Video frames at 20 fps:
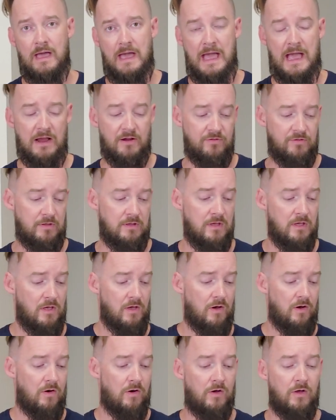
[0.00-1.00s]
actually
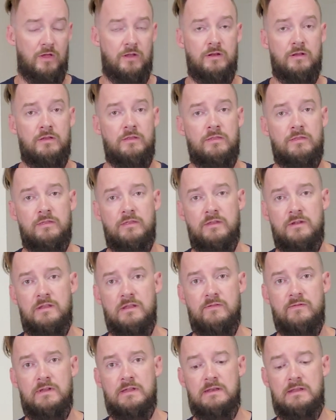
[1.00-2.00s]
on the
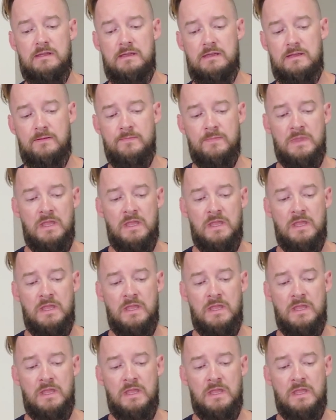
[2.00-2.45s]
DVD.